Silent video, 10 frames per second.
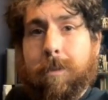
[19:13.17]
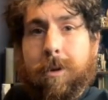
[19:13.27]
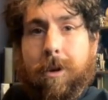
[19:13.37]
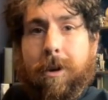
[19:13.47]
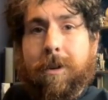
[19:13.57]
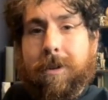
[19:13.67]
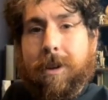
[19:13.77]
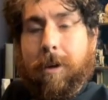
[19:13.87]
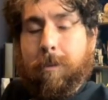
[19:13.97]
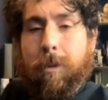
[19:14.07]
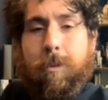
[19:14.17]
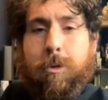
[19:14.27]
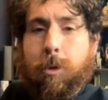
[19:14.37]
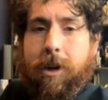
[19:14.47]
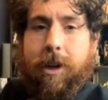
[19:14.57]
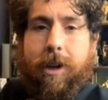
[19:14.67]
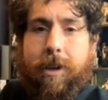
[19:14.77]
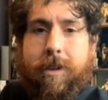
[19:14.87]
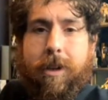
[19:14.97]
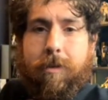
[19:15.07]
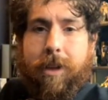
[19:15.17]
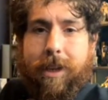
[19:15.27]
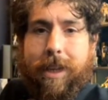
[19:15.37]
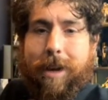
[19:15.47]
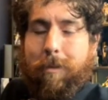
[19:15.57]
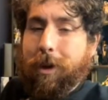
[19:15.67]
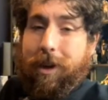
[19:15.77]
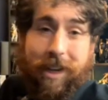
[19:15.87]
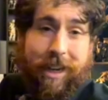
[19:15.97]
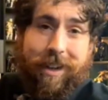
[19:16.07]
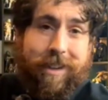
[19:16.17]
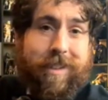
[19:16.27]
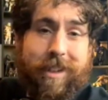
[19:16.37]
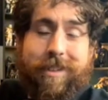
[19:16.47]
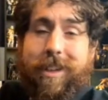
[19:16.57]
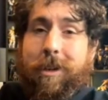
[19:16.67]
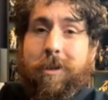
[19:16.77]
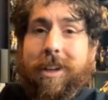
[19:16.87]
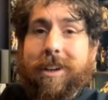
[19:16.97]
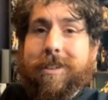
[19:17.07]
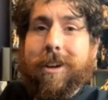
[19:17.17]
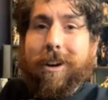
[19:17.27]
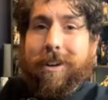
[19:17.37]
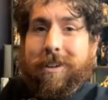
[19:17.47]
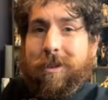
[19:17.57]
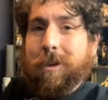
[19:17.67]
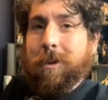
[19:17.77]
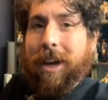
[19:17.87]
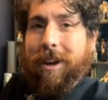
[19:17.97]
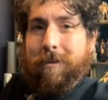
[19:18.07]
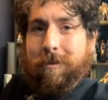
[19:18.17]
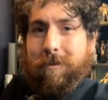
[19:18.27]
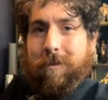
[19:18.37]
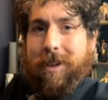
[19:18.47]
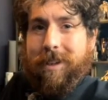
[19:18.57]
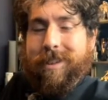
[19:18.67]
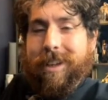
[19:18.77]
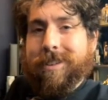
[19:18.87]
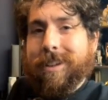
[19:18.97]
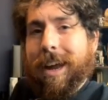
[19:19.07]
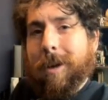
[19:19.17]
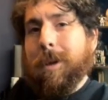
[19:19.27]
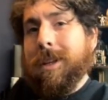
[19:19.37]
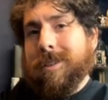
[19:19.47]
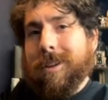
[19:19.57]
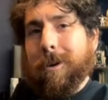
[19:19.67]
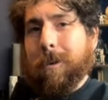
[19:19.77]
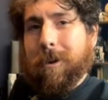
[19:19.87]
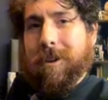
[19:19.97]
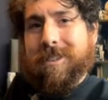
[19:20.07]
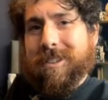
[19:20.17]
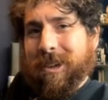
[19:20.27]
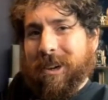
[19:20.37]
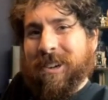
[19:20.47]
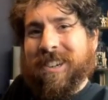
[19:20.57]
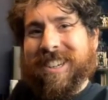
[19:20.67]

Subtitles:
So I'm just working on stuff like that. But again, it's like you said, it's hard because you have it's got to be Star Wars. So